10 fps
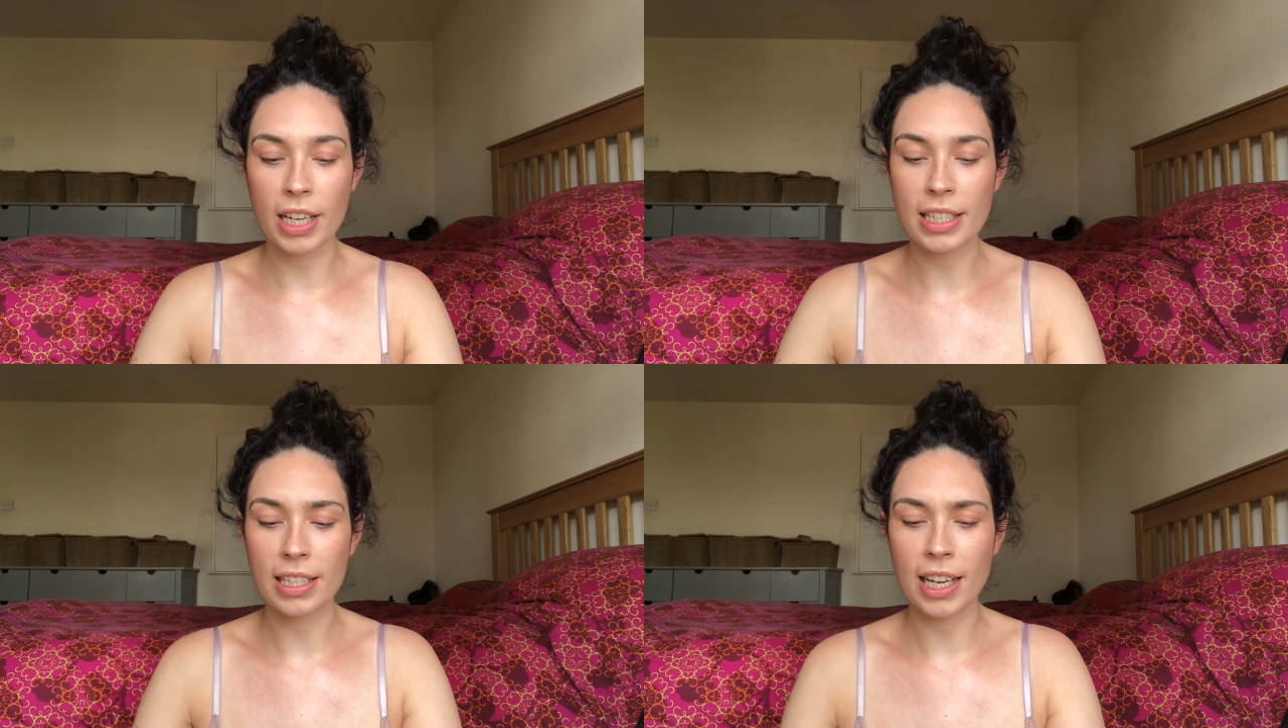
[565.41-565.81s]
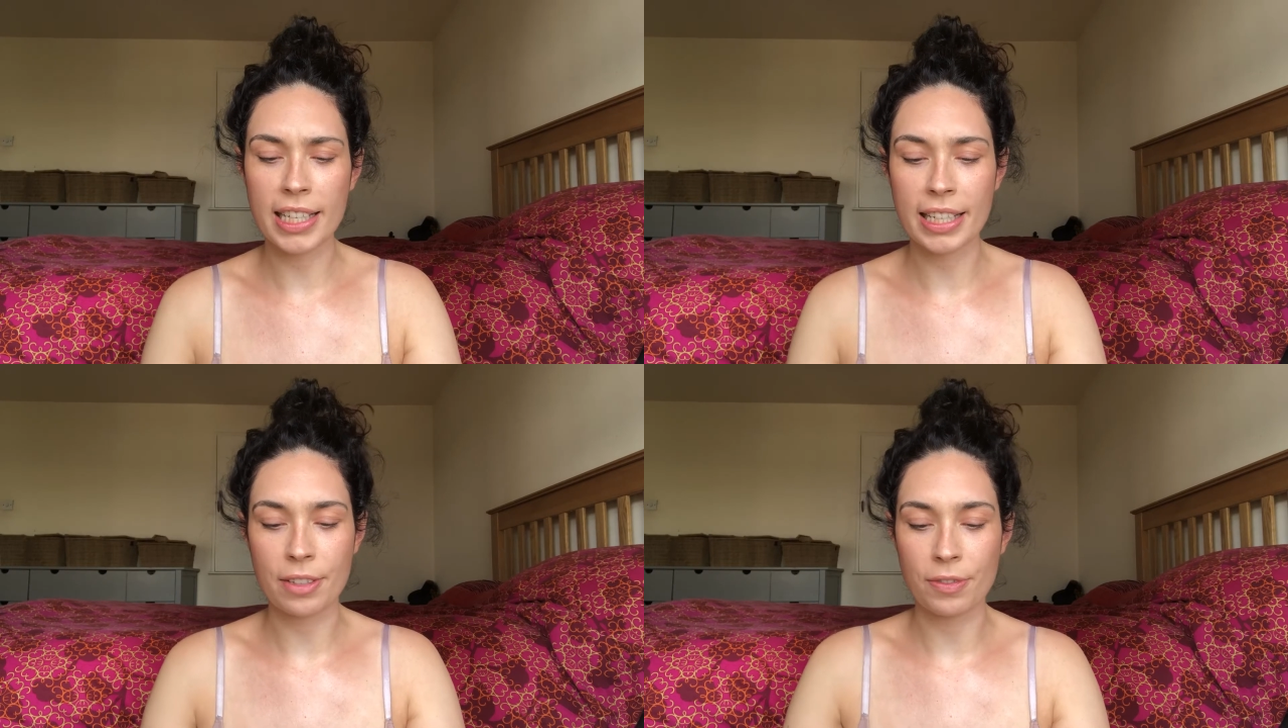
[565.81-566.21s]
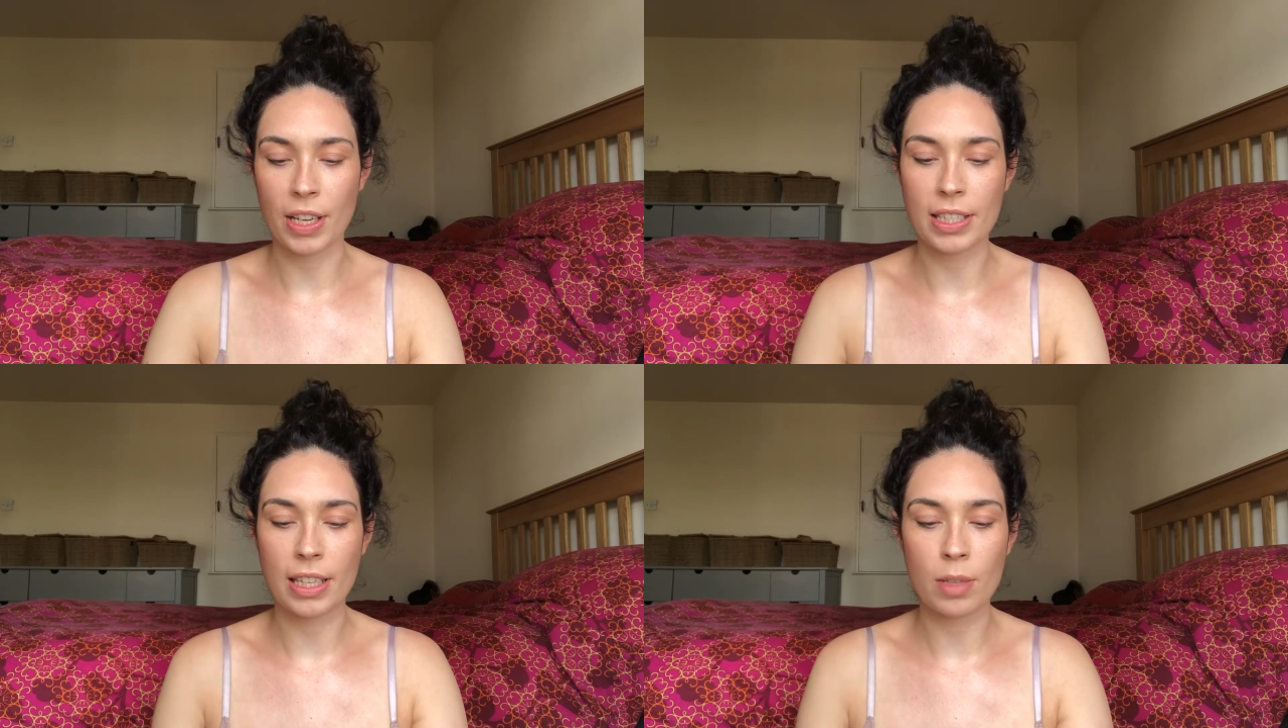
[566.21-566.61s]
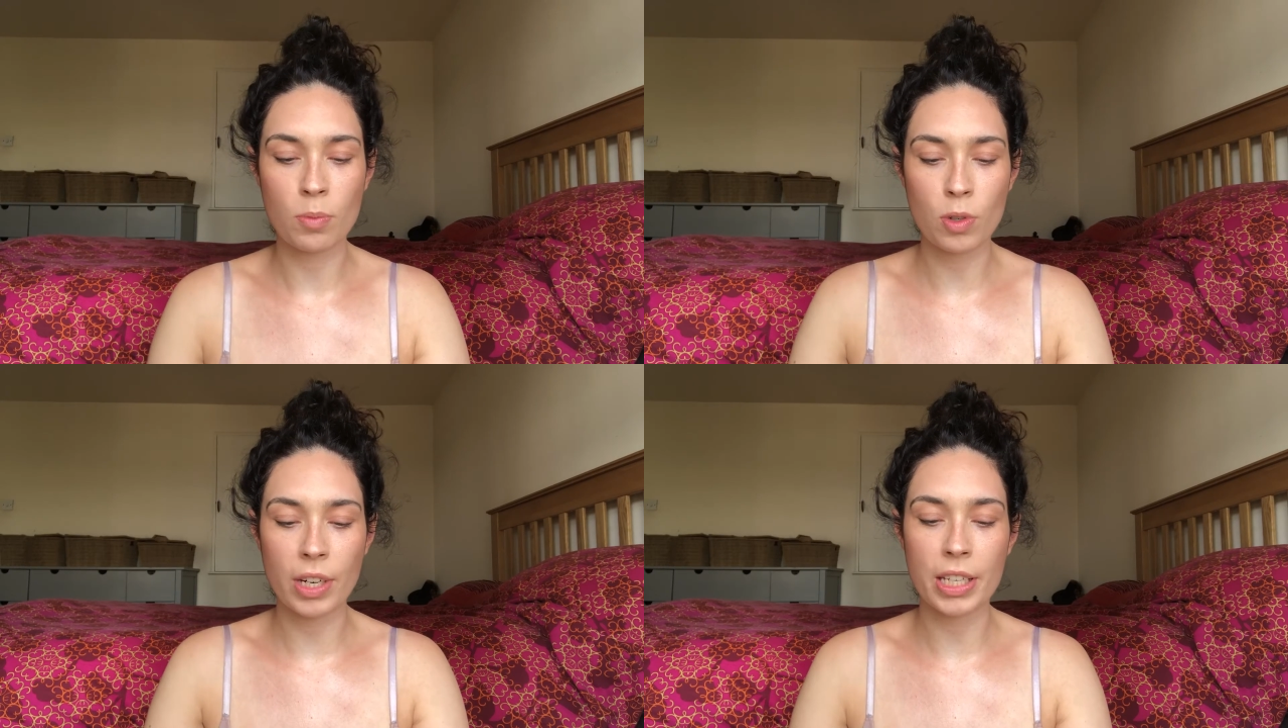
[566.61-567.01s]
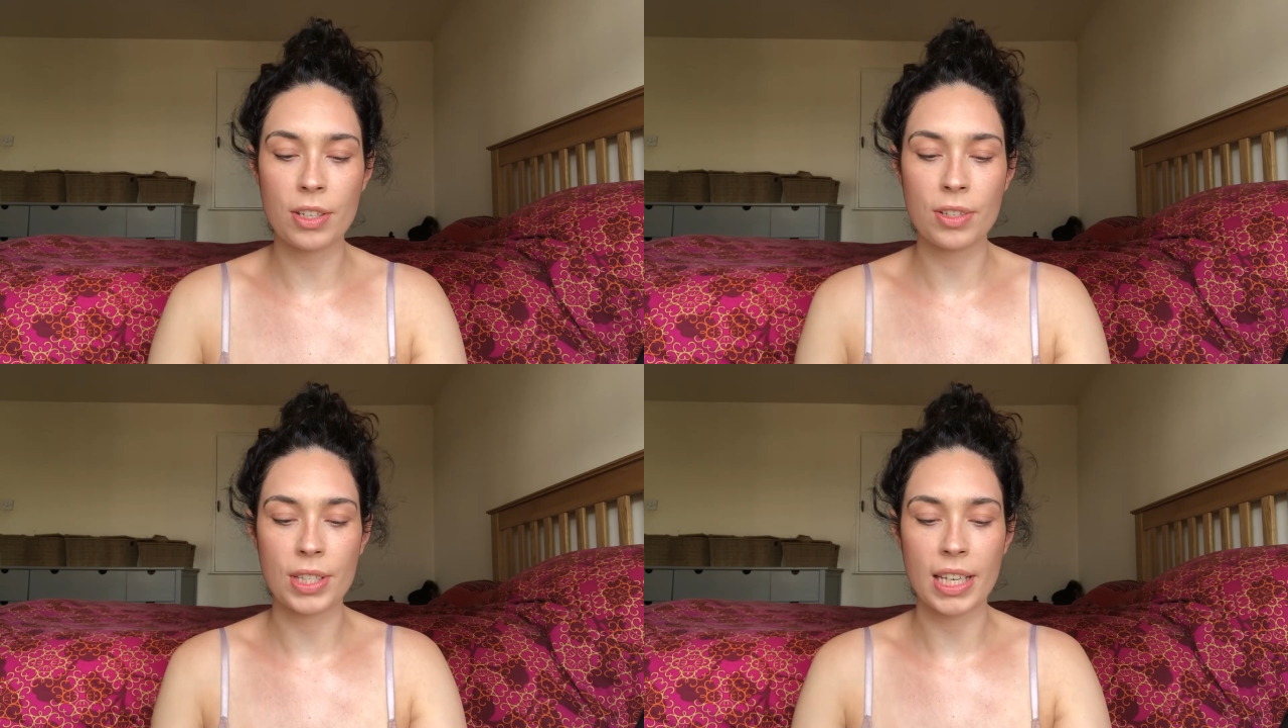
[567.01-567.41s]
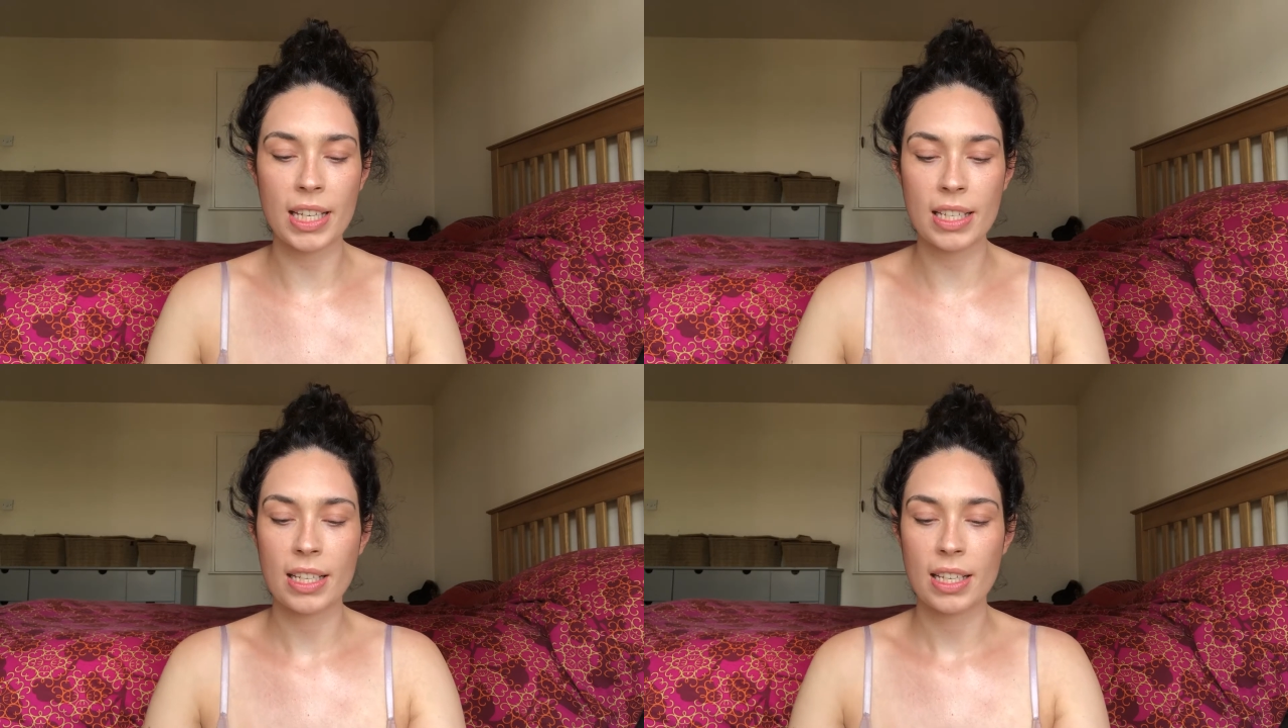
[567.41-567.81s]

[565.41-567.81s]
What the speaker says: I didn't like it at first, and then the more I use it,